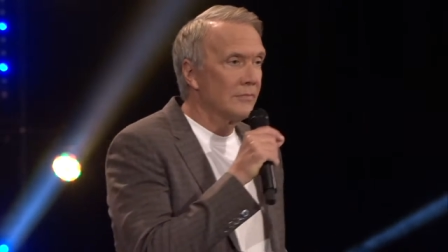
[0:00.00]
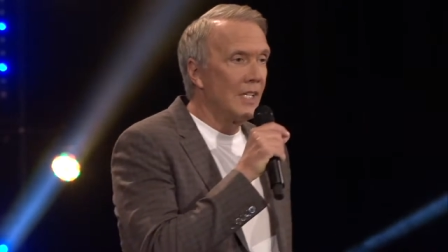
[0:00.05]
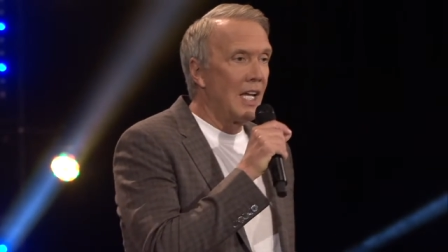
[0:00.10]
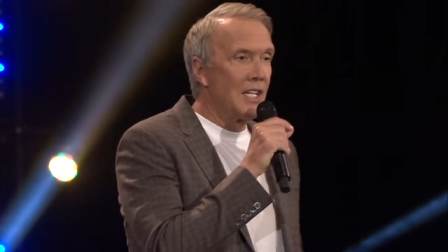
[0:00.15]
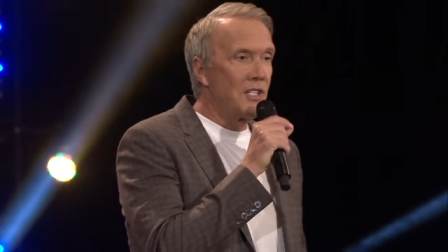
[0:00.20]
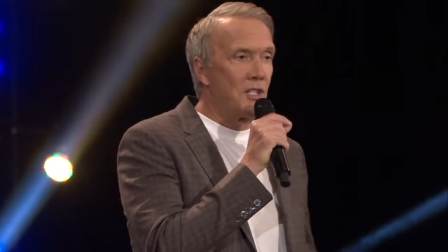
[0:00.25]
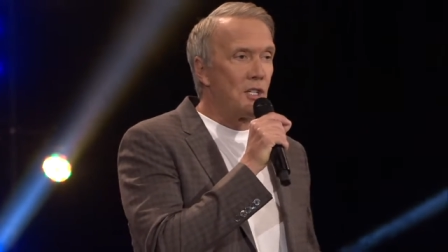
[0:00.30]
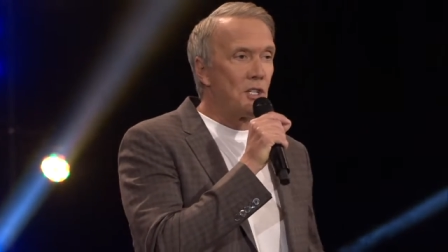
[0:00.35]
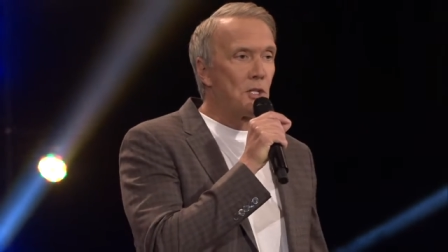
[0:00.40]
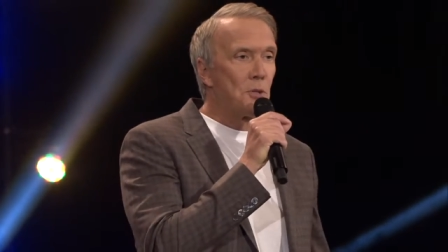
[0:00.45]

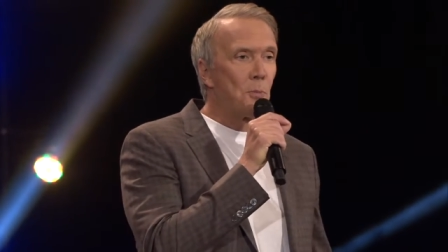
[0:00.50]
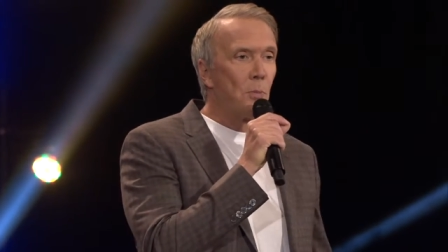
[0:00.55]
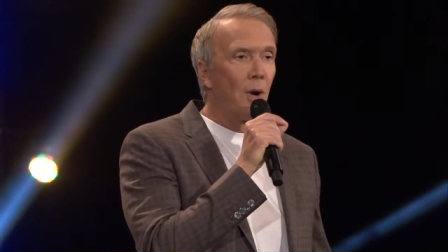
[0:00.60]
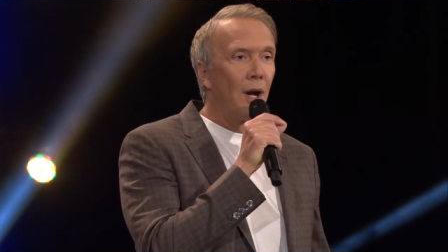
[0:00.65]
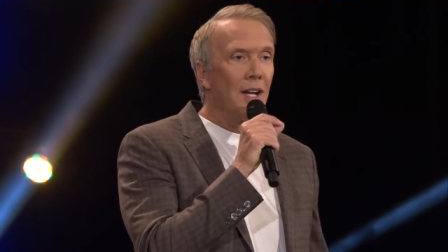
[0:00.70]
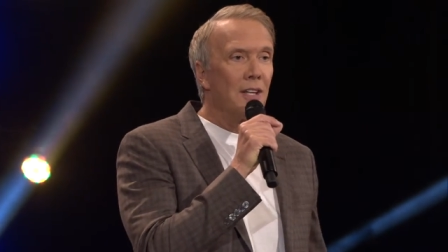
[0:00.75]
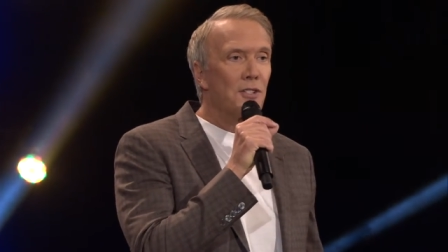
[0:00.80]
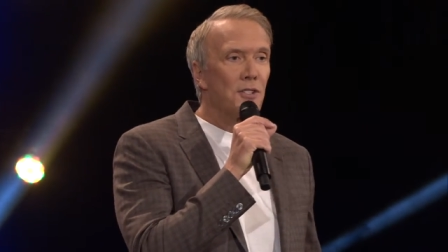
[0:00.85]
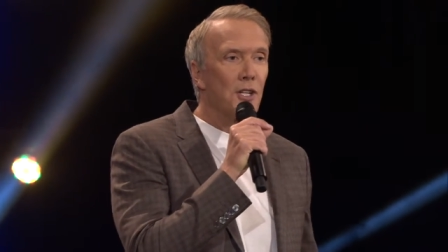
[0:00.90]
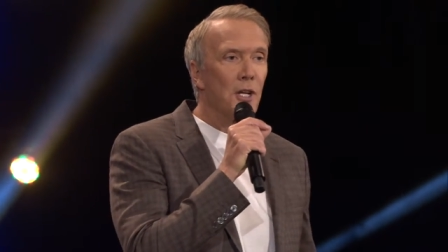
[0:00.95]
And she
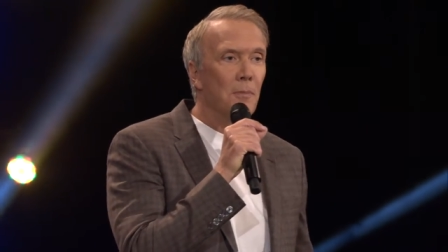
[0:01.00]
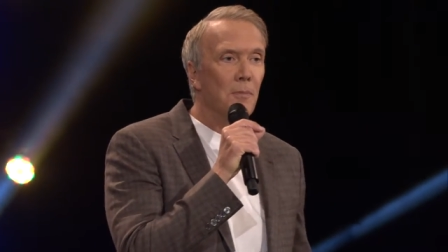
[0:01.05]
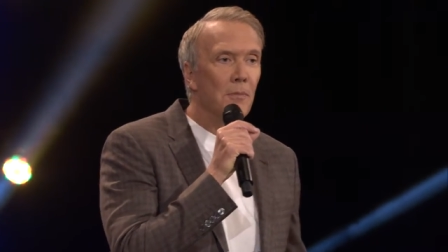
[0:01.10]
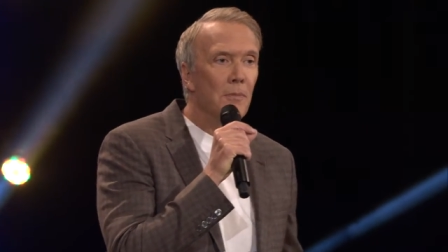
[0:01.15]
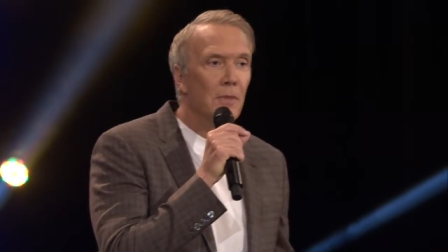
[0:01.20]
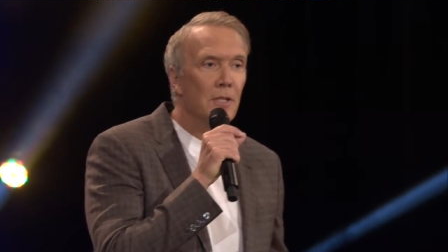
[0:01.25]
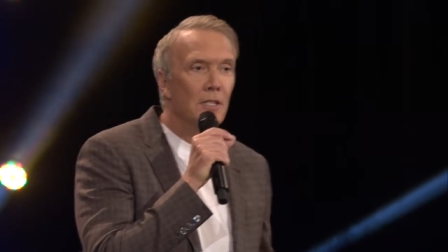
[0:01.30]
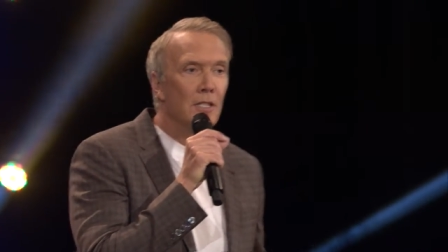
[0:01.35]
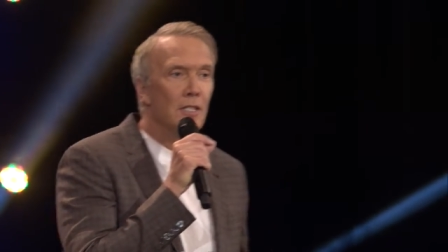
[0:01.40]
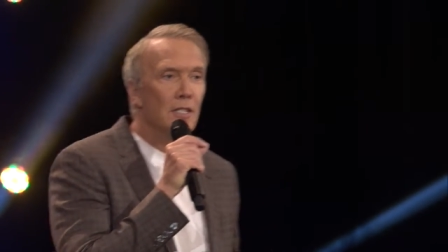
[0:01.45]
sprayed some
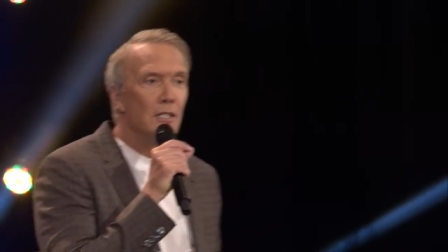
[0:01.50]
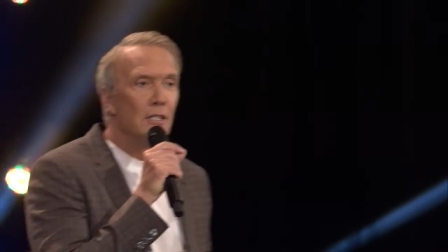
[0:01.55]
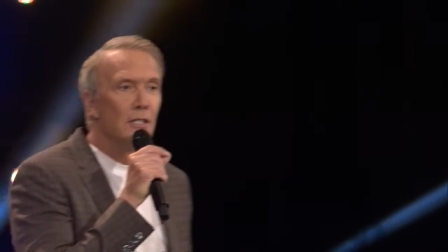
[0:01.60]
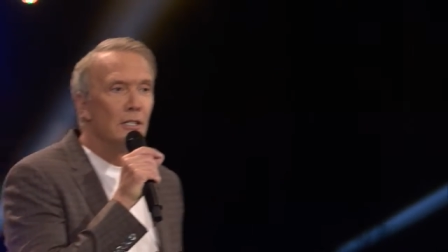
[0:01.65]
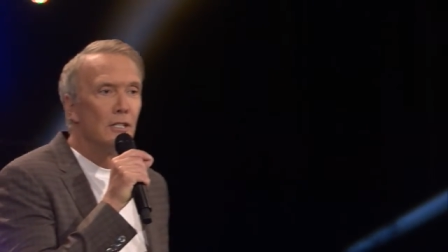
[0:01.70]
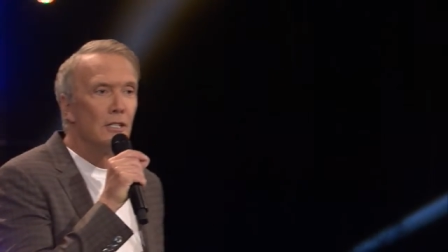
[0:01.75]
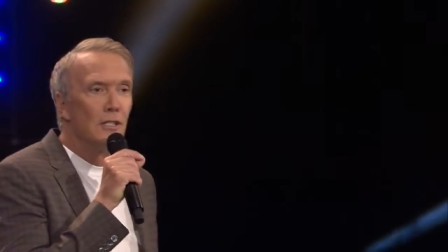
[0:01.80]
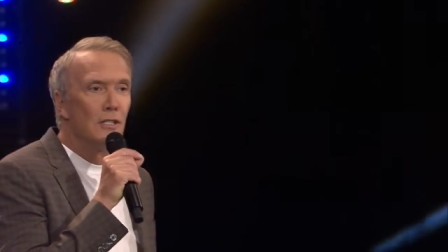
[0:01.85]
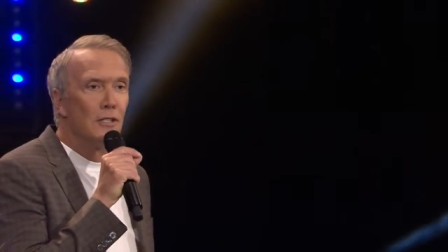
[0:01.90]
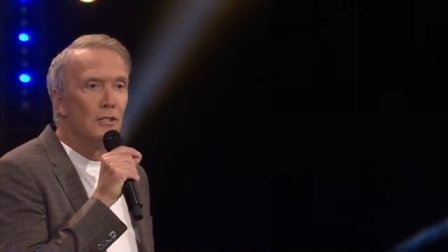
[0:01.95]

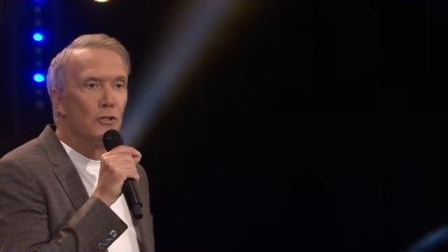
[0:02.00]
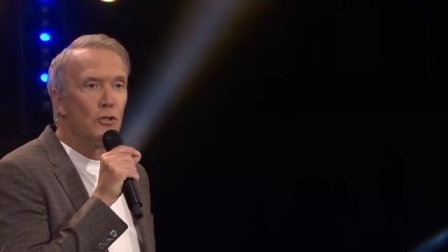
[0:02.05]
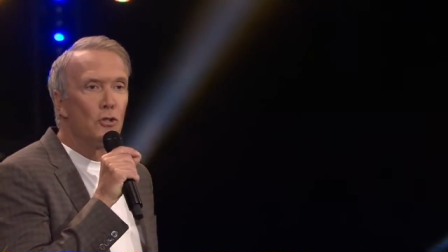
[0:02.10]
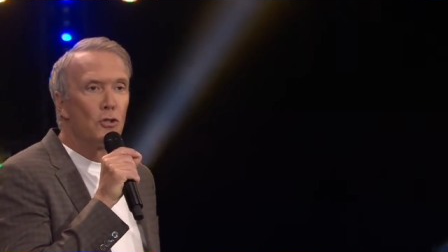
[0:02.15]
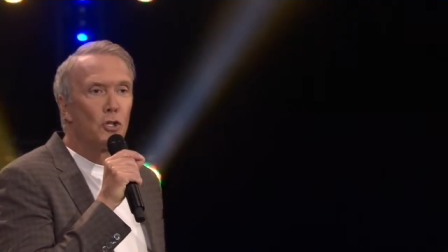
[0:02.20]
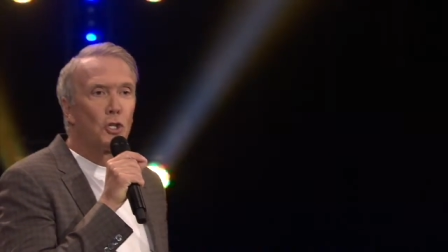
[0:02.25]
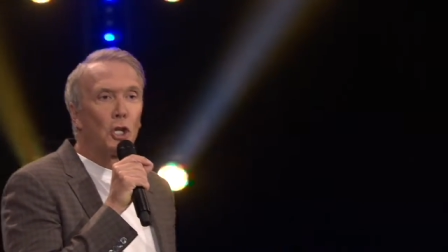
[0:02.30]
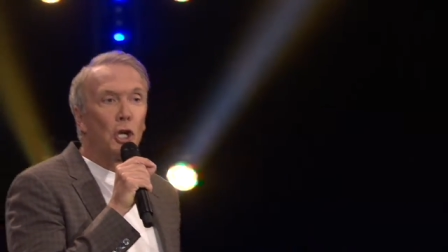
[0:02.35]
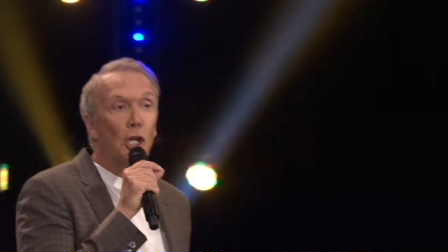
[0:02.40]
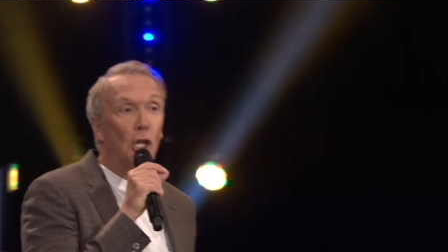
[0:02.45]

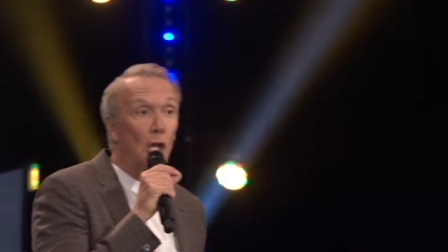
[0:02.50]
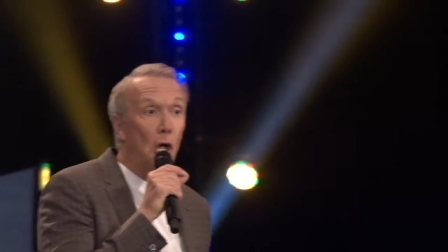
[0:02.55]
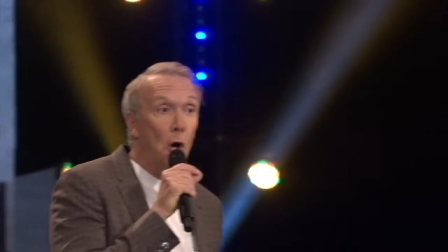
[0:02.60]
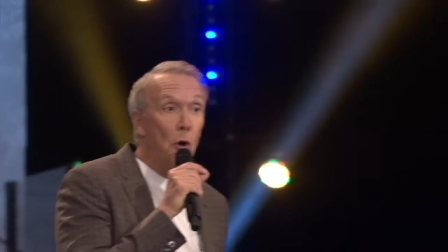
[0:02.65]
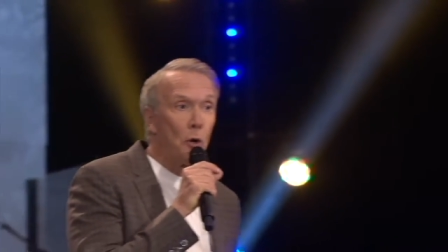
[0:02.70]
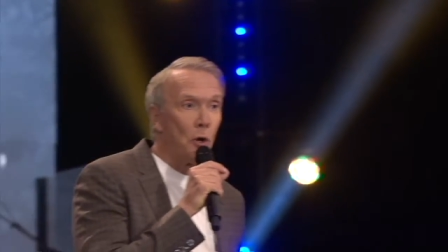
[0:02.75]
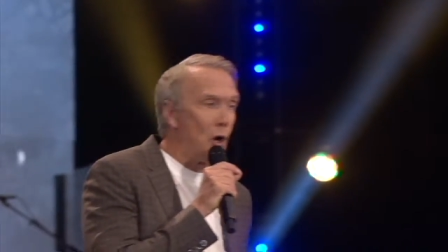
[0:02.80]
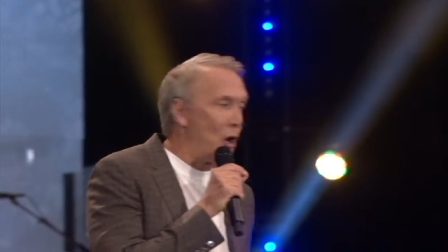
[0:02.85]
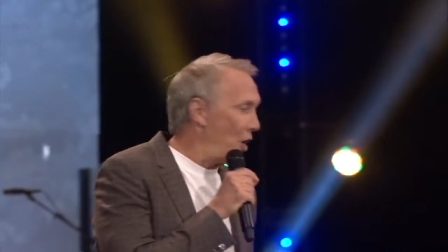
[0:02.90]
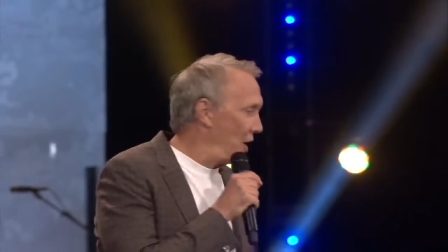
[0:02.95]

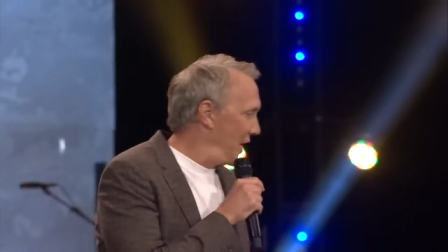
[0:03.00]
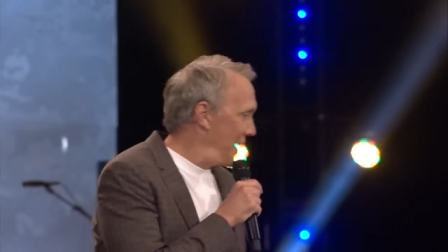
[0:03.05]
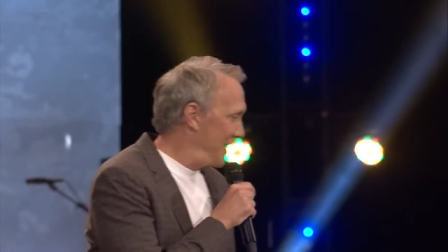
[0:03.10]
cologne on